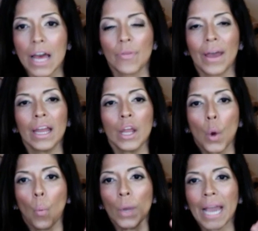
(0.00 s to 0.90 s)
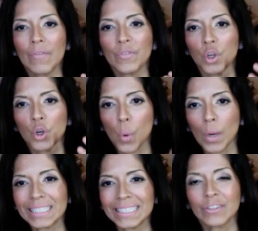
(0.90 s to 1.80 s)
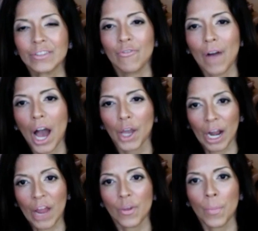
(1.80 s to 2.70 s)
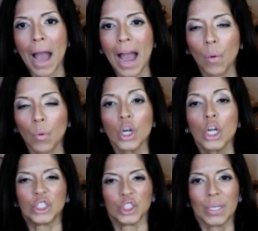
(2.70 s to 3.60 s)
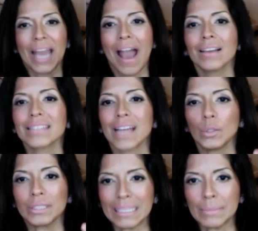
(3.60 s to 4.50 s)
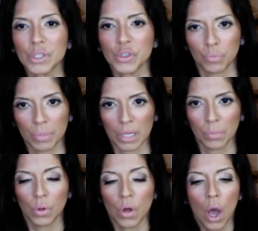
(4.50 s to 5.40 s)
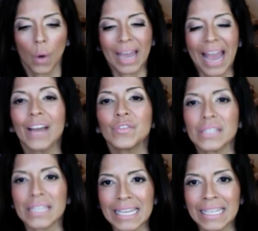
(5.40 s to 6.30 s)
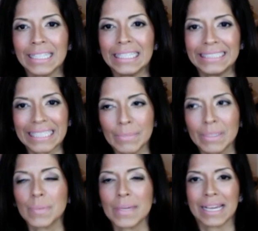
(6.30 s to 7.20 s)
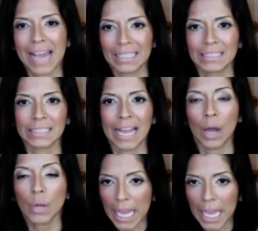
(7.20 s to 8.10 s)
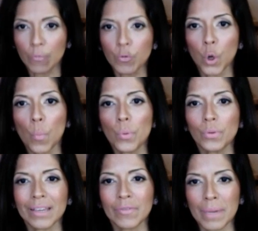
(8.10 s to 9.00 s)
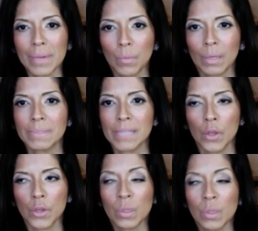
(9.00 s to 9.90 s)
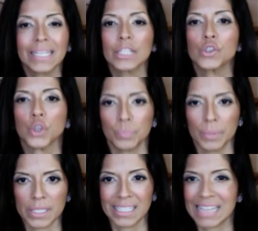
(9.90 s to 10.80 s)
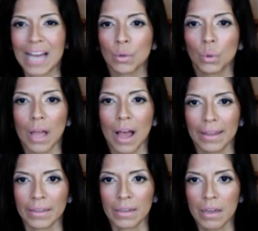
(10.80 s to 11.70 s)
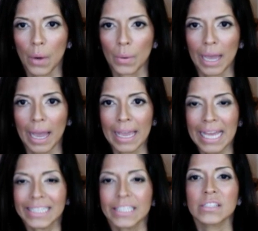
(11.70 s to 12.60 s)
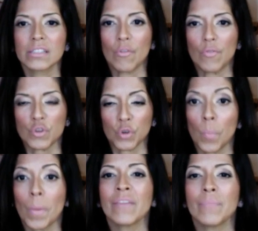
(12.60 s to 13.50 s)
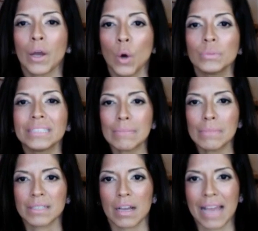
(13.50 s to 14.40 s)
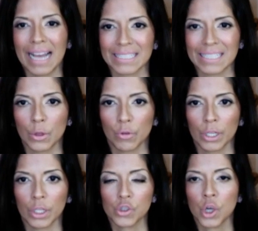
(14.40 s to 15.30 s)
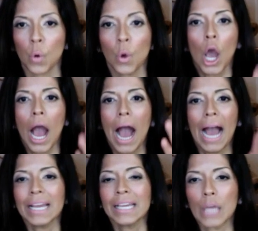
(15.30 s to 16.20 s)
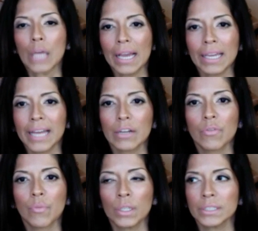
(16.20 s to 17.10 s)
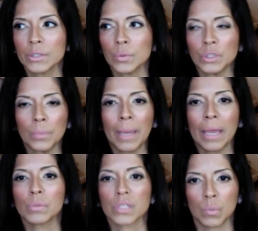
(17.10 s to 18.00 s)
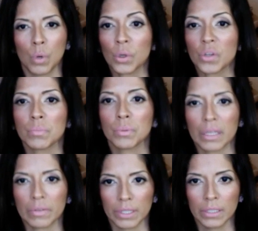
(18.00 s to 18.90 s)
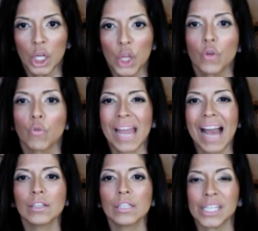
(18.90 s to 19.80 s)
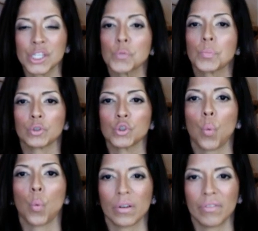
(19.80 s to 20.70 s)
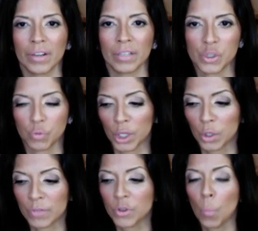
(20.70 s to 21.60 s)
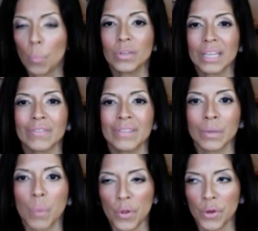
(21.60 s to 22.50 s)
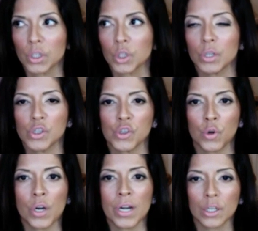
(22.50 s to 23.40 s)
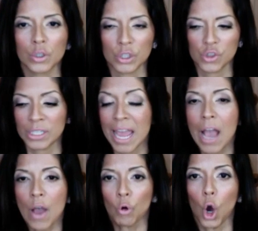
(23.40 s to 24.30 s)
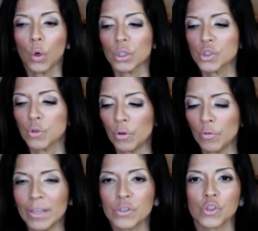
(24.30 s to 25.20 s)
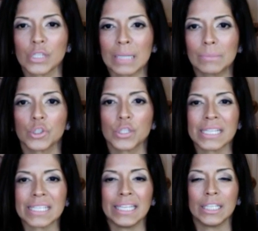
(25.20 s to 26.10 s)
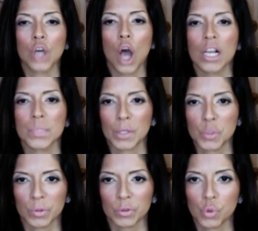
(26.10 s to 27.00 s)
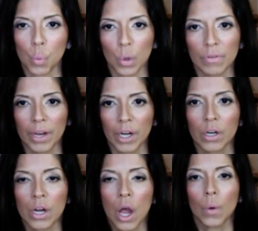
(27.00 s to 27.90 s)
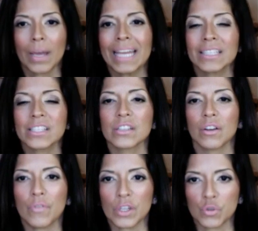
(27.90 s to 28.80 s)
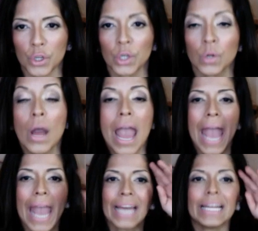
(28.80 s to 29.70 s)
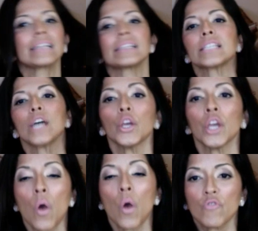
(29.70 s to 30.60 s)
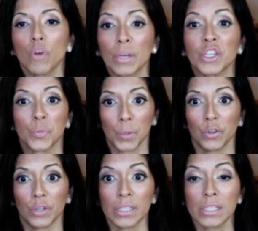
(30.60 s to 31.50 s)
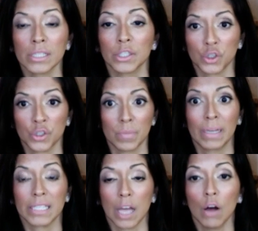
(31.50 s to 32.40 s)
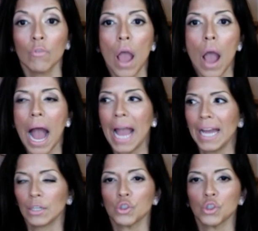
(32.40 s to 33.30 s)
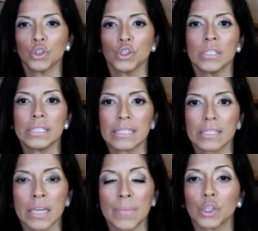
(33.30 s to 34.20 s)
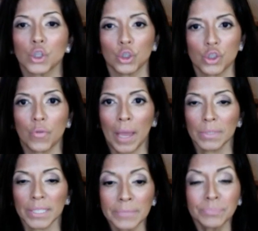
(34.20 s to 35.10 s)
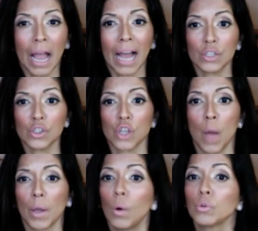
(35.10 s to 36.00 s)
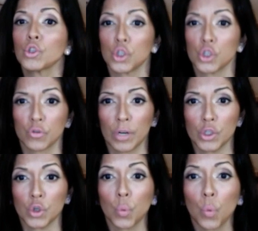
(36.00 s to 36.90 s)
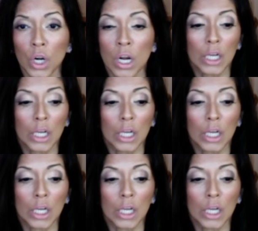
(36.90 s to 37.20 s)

that we have the anointing, the fire, and the power to cast out demons from people. Okay, I've seen demons being casted out. If you don't believe me, what I'm telling you, that's your business. I don't lie. Okay, this stuff is real. If my own demons got casted out three years ago, I, I cannot afford to debate with someone who doesn't believe in it. The reality is spiritual warfare is real. If you don't believe in it, whether you're a Christian or not a Christian, go to Ephesians chapter 6 and it talks about spiritual warfare. Okay, this stuff is real. And I can tell you from experience, in addition to myself, I had a church in DC, my church family. I saw my own church friends who were